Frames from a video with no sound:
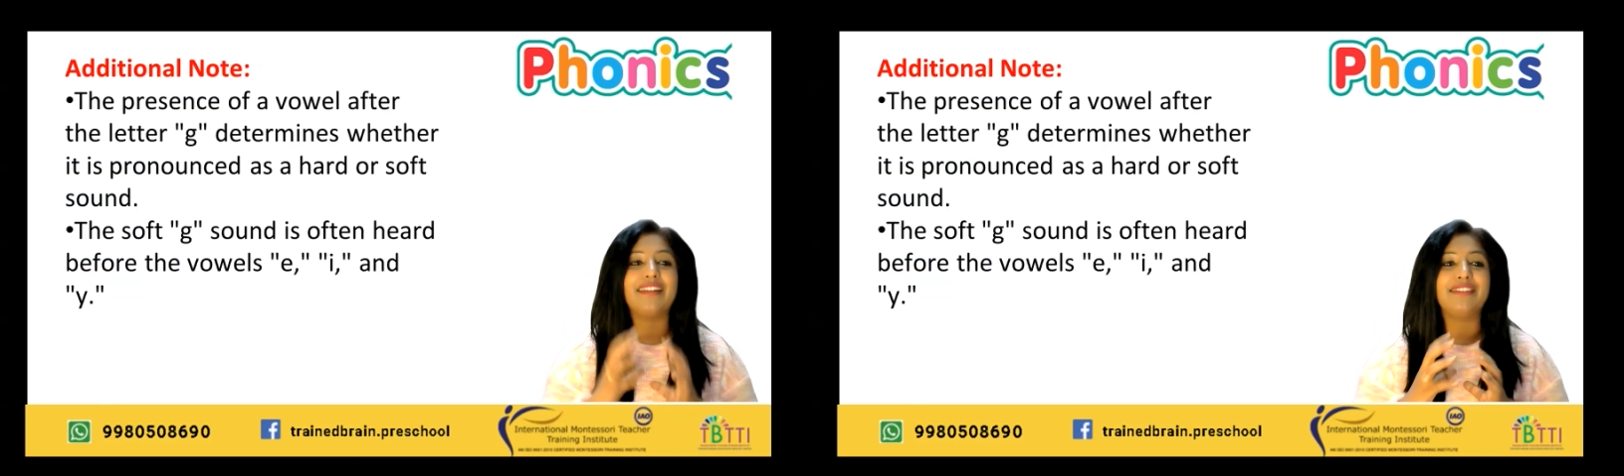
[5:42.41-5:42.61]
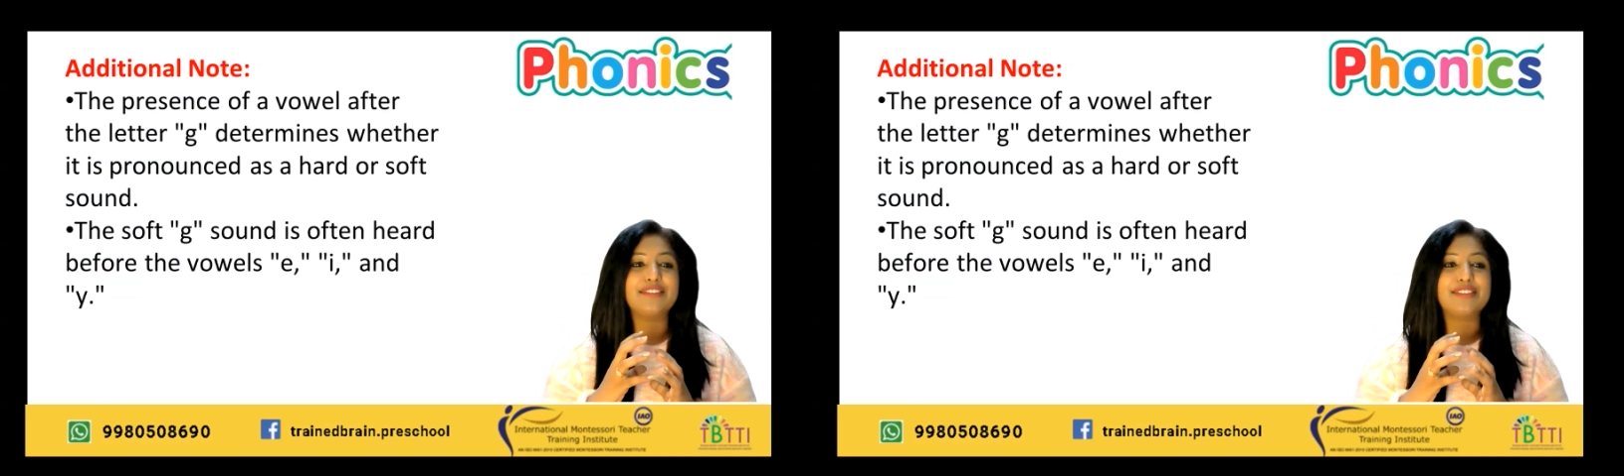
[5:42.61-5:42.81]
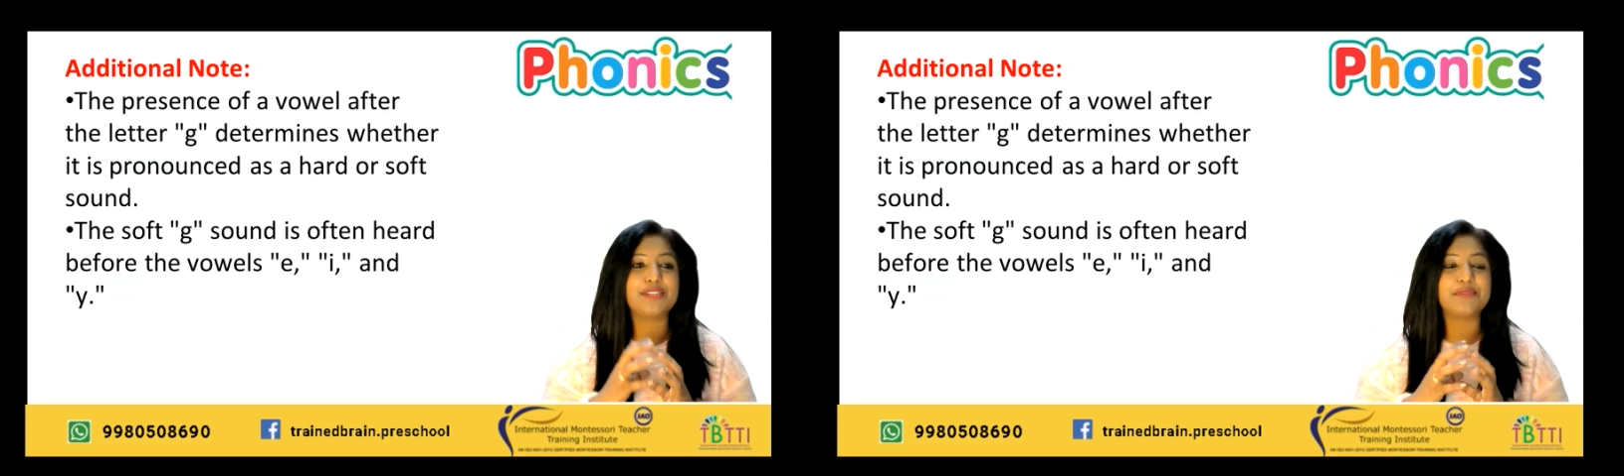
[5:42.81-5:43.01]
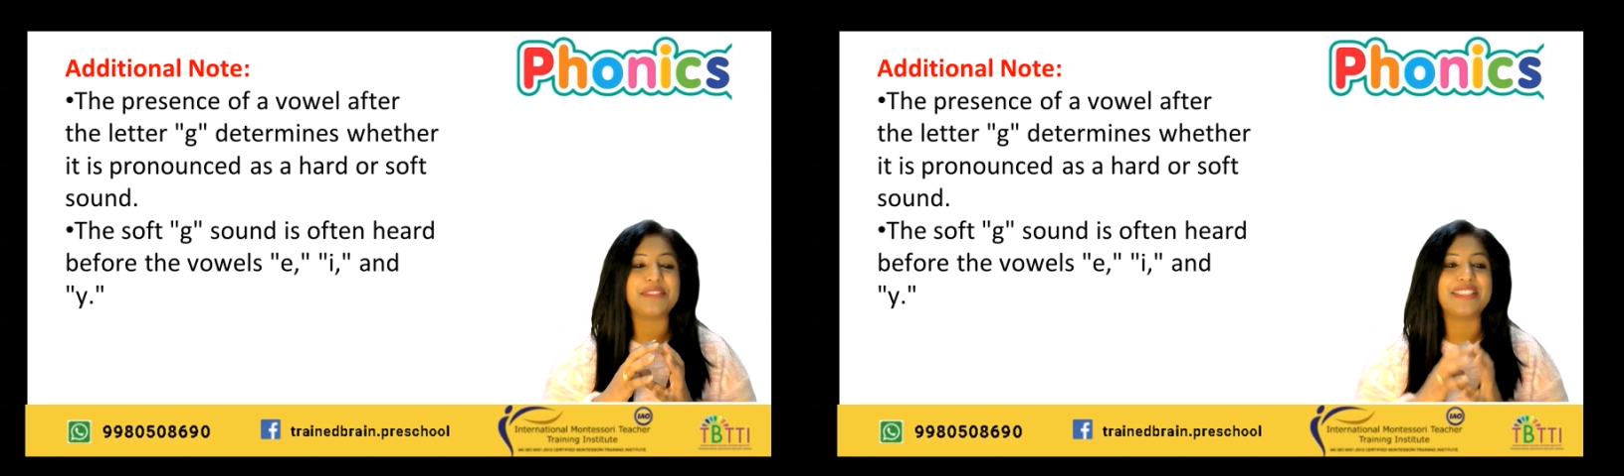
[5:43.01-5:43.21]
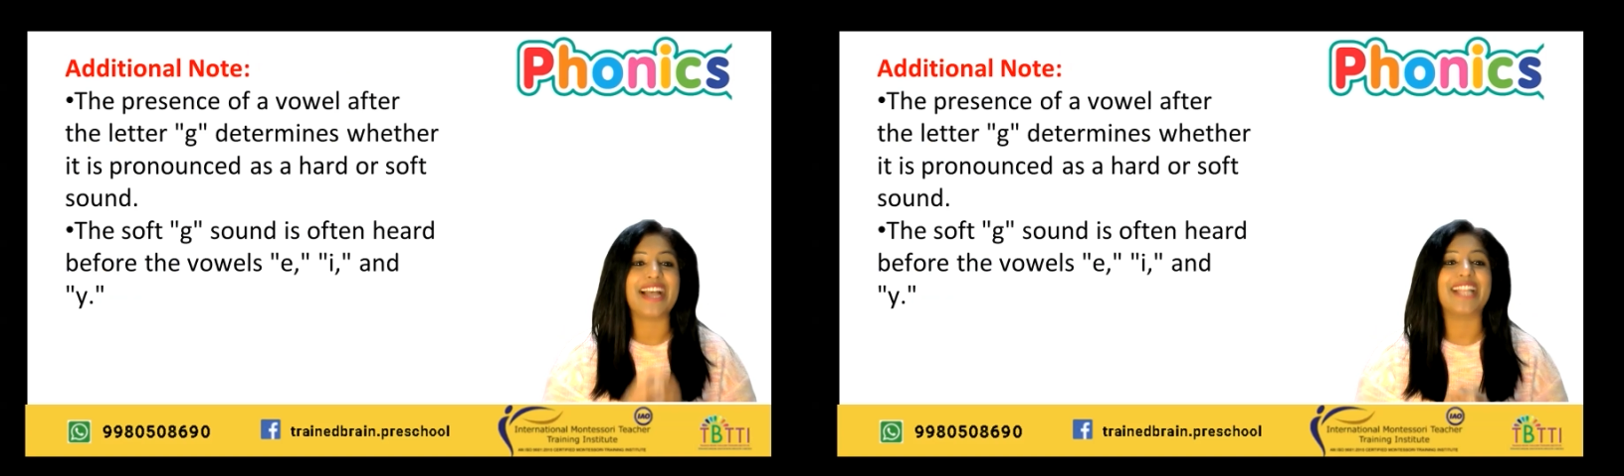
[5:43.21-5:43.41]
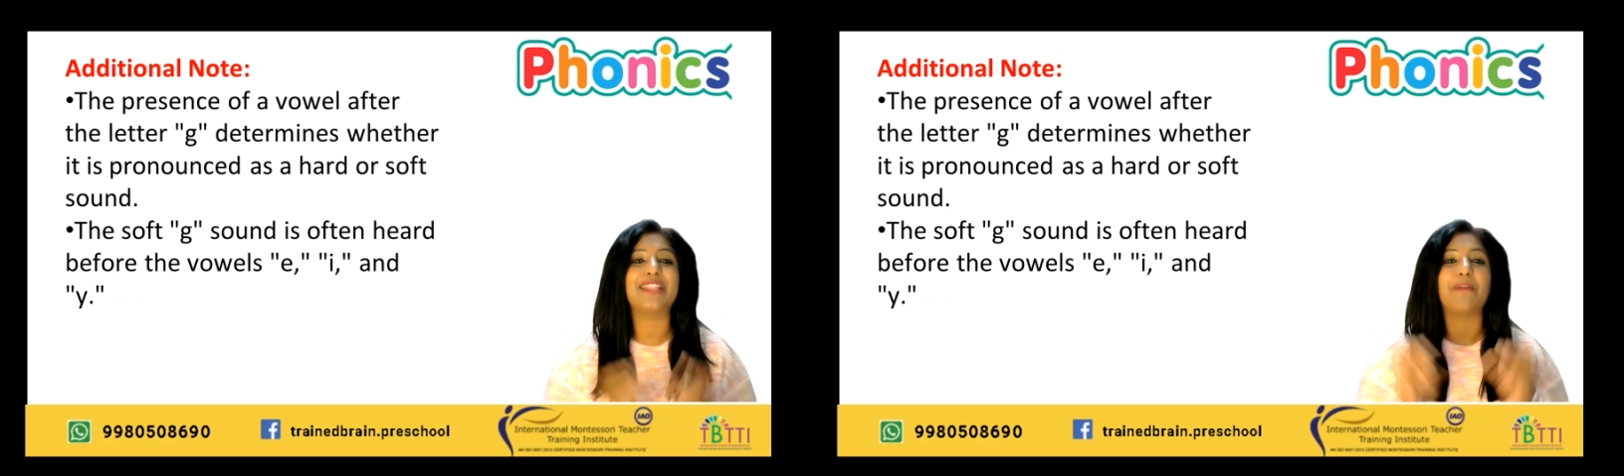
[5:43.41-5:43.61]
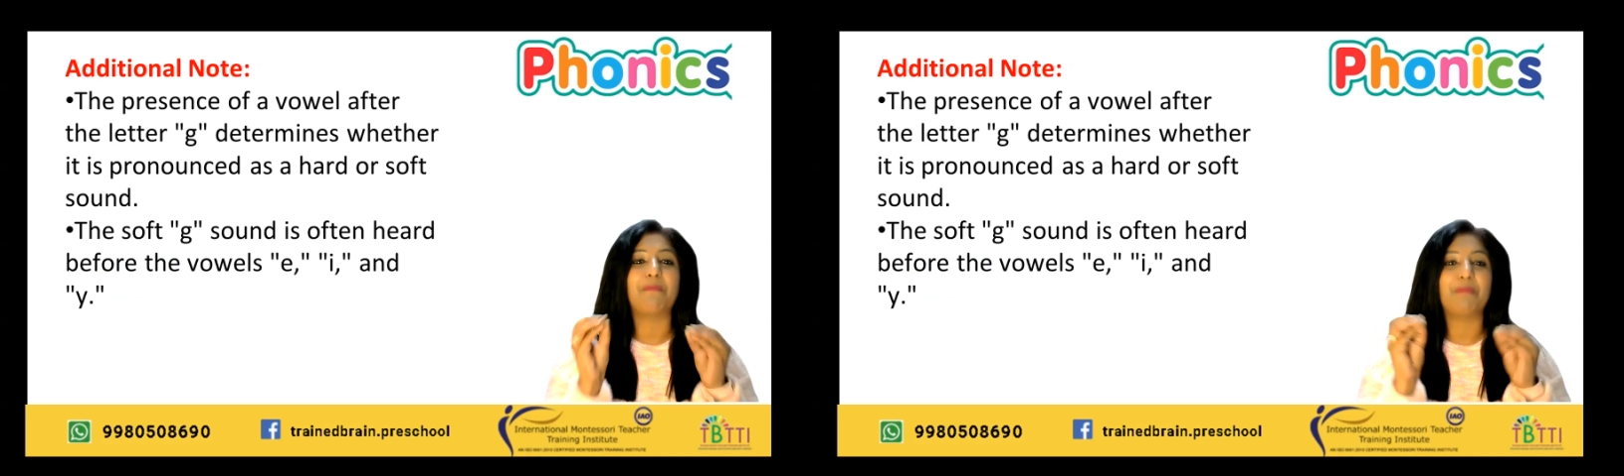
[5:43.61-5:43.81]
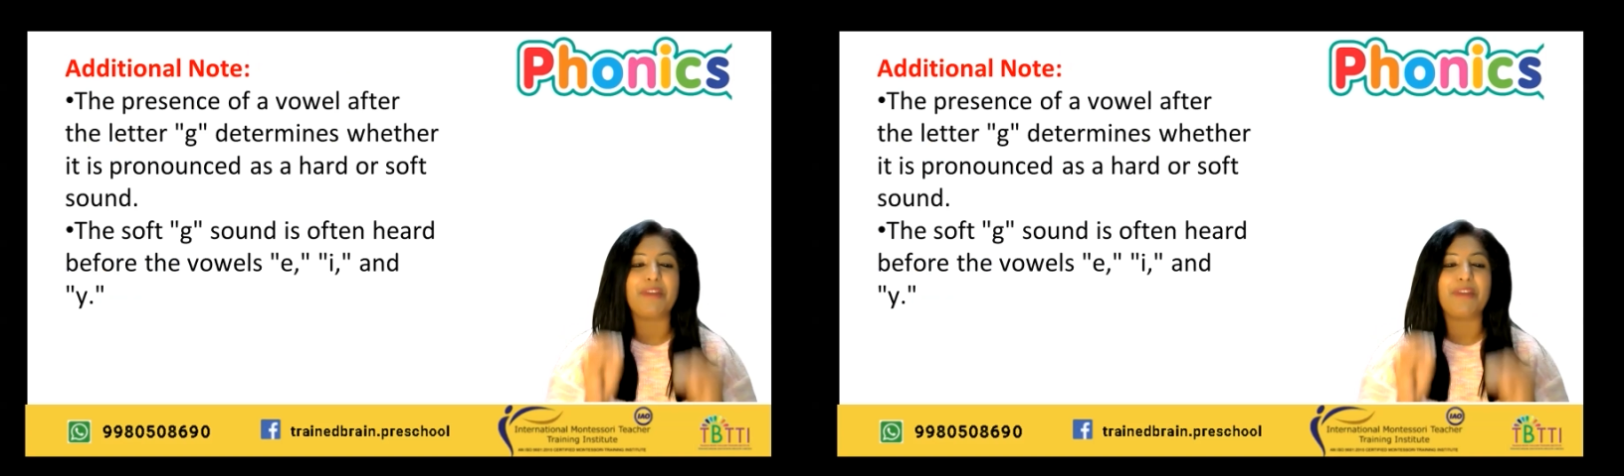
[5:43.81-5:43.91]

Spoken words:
understood that the